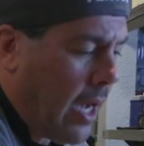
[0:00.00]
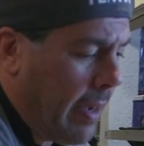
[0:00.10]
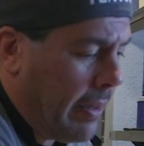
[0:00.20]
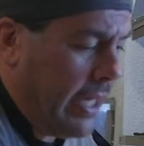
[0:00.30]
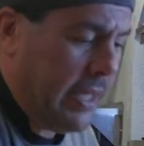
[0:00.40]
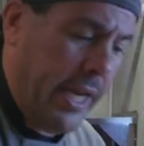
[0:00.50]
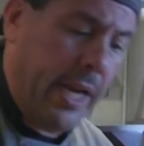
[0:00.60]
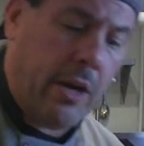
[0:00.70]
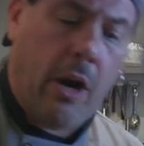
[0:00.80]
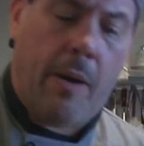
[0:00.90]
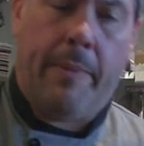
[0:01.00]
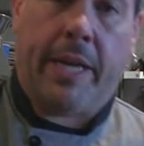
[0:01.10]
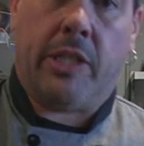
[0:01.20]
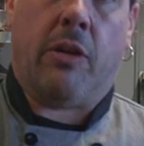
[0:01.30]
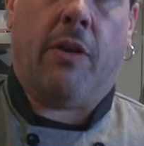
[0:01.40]
I'm gonna take our
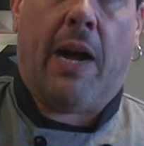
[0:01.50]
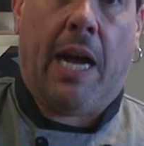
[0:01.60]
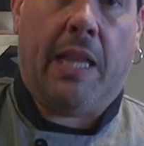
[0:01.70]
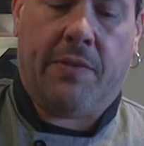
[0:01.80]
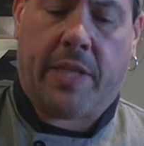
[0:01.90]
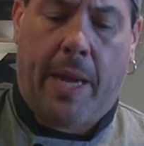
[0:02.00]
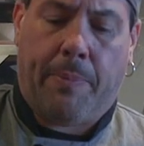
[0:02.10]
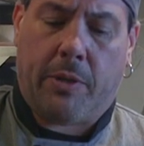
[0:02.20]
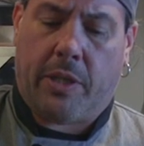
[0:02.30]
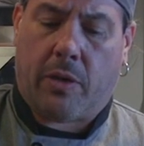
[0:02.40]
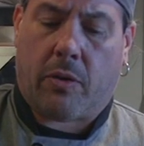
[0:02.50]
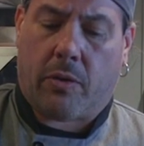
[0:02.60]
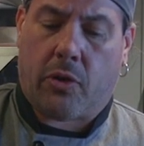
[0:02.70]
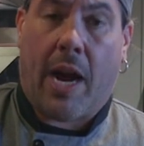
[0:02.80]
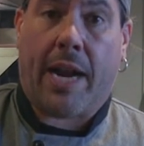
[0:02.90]
mixture of olives, capers, and
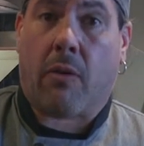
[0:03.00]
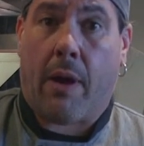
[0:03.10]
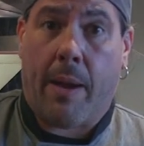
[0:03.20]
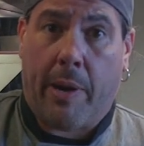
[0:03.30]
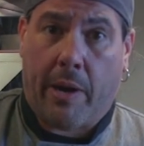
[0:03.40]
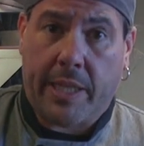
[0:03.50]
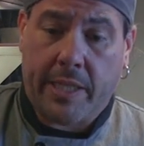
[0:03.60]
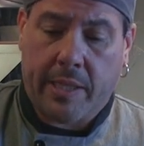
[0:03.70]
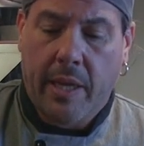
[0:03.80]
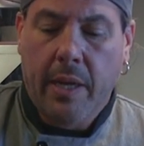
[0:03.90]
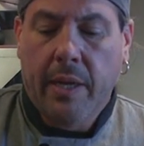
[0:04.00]
dried cranberries.